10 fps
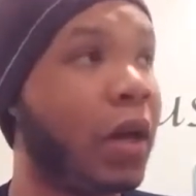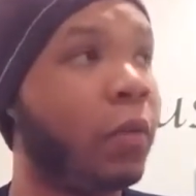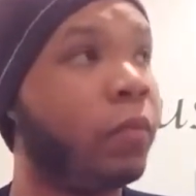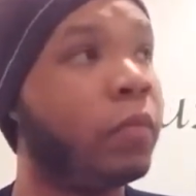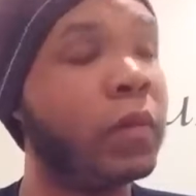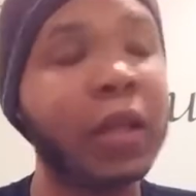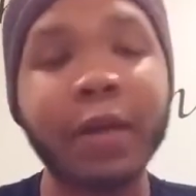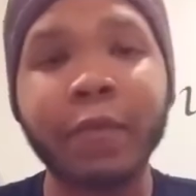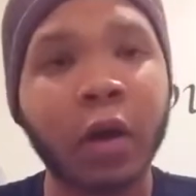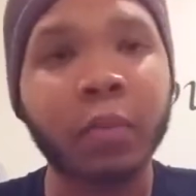and
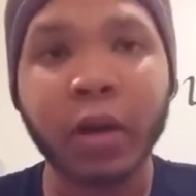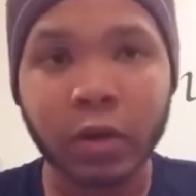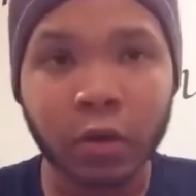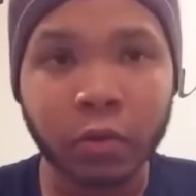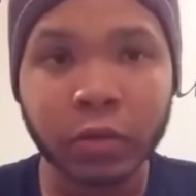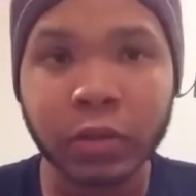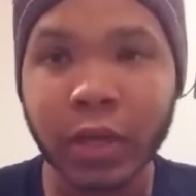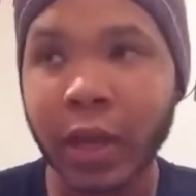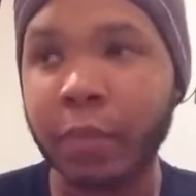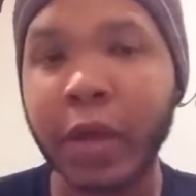live on my
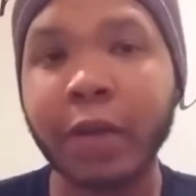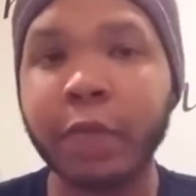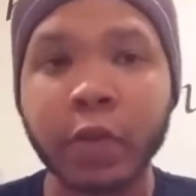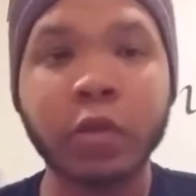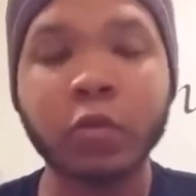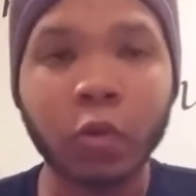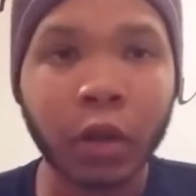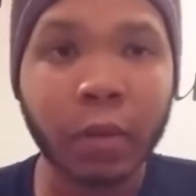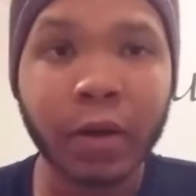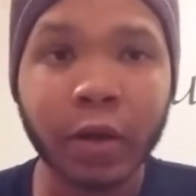own and pay for the
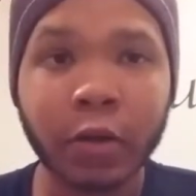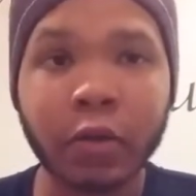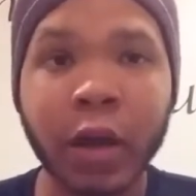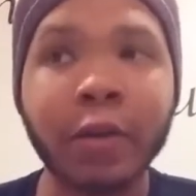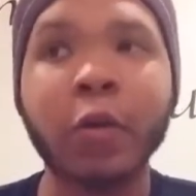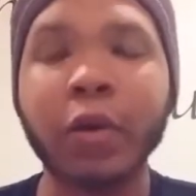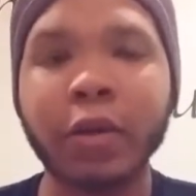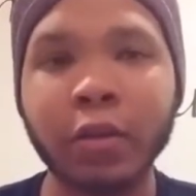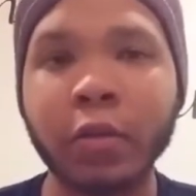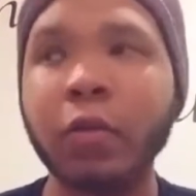school on my own. I know
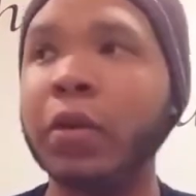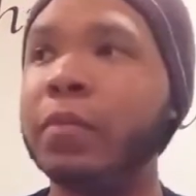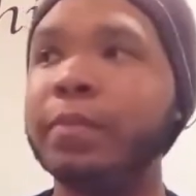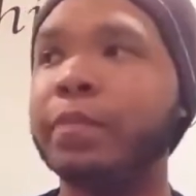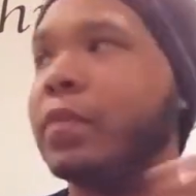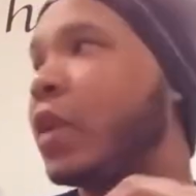I can do it.